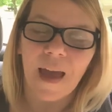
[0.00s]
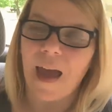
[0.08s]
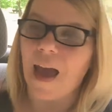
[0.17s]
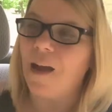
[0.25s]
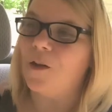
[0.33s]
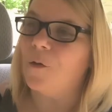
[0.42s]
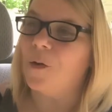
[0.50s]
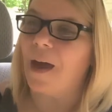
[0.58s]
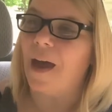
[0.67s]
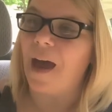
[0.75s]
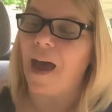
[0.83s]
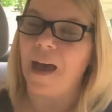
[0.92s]
And you
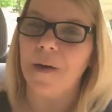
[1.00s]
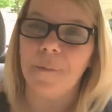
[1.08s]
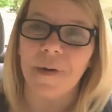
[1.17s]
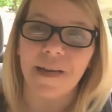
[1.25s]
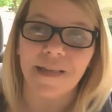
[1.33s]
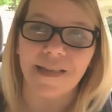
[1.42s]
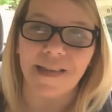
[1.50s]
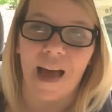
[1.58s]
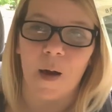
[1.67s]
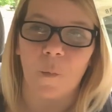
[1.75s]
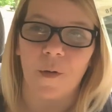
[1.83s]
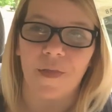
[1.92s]
get eight-piece
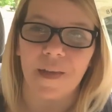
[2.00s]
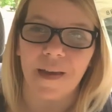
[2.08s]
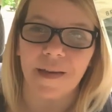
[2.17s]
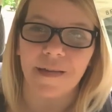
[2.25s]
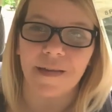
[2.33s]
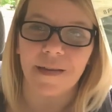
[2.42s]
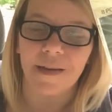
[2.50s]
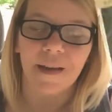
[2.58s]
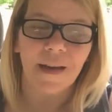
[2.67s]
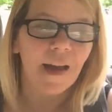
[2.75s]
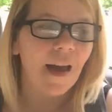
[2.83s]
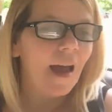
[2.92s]
set with these.
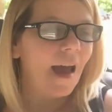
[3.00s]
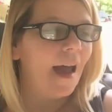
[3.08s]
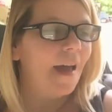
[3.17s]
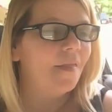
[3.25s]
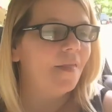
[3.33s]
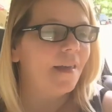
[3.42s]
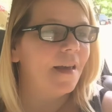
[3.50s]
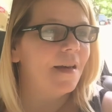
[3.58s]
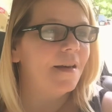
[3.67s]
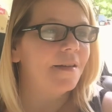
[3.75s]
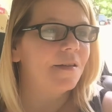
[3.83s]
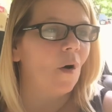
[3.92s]
And
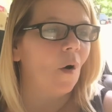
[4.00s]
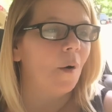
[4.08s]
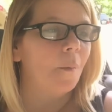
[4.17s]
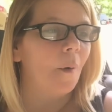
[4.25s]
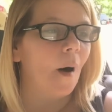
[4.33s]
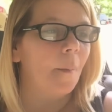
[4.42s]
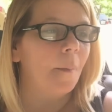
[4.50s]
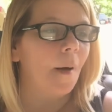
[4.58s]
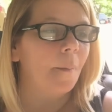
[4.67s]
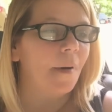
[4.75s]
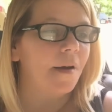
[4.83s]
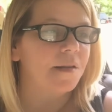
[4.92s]
these are
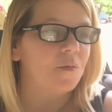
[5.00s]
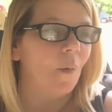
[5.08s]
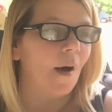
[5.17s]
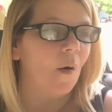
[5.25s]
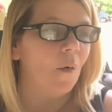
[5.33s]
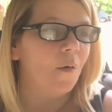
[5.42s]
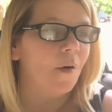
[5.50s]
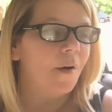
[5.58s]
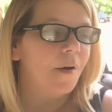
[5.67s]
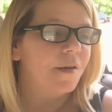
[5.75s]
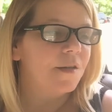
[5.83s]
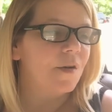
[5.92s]
pop-up as well.
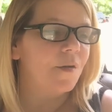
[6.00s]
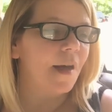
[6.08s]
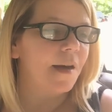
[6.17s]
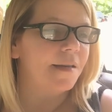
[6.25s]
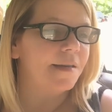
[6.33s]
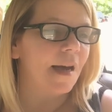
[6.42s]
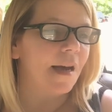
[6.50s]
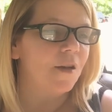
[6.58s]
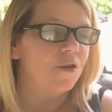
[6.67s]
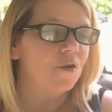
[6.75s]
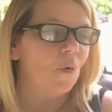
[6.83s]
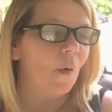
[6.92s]
So they say
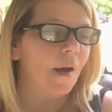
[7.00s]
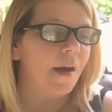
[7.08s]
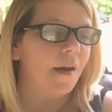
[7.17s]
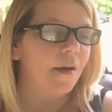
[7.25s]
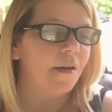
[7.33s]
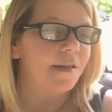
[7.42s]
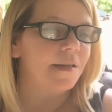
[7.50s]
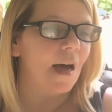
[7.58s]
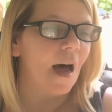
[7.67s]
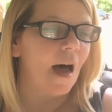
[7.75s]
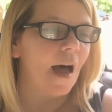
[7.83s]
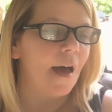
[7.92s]
enjoy, good
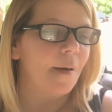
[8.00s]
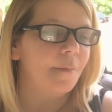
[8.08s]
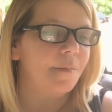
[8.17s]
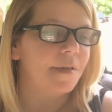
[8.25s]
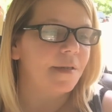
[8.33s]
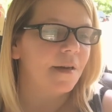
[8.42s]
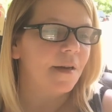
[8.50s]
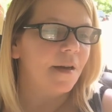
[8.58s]
times.